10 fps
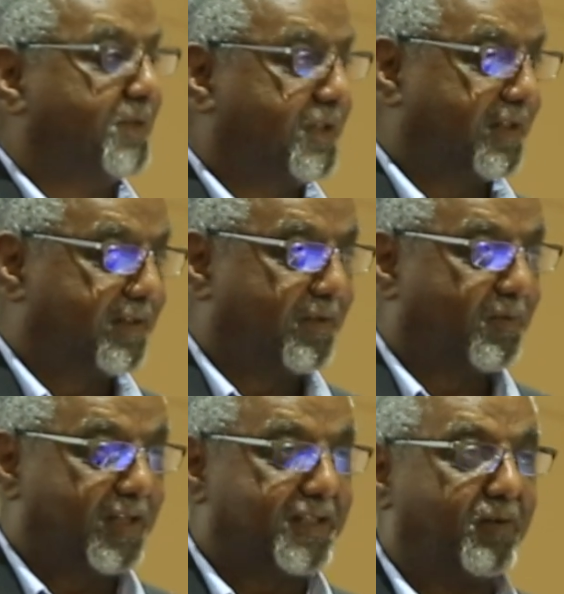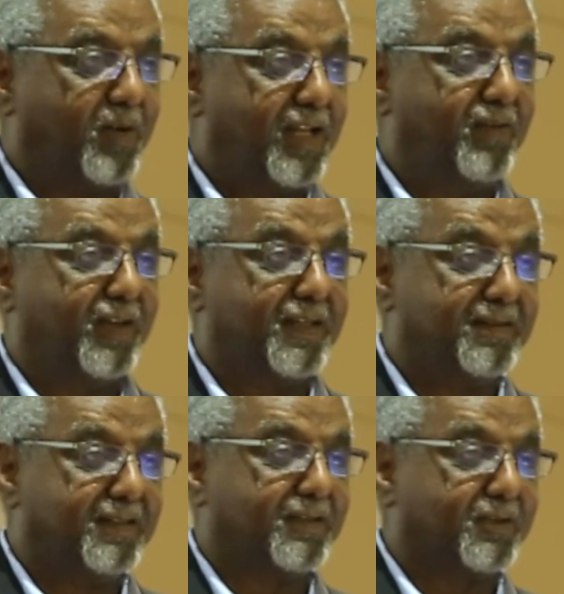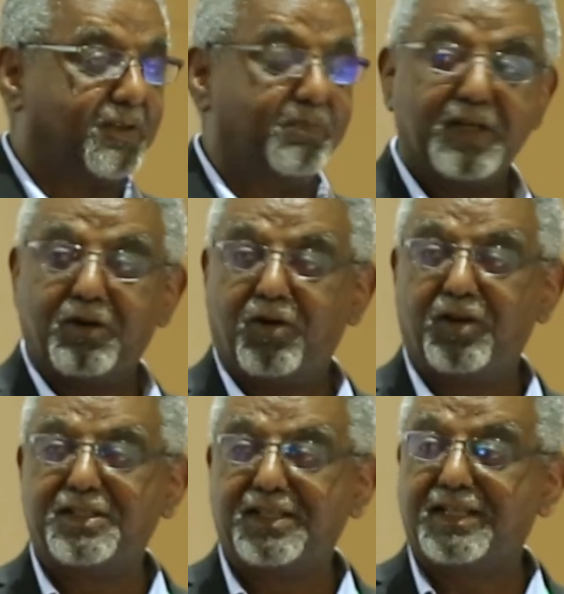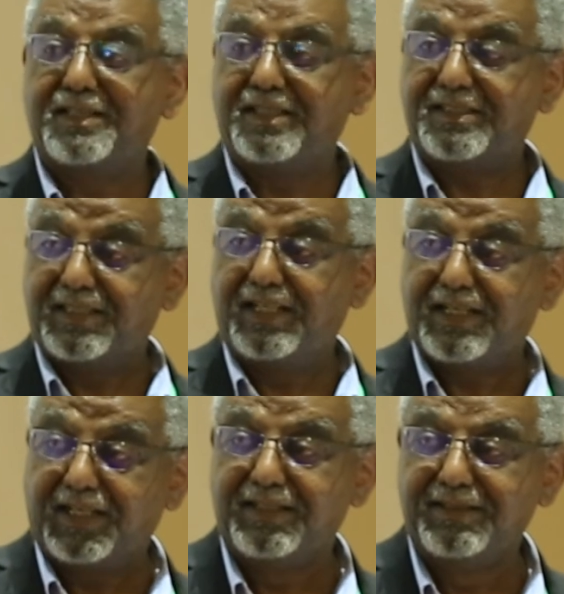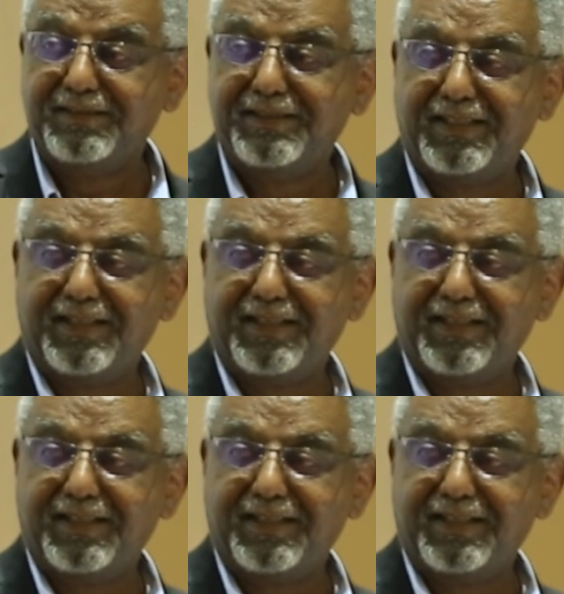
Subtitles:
The world that we live in, it could be called the Silicon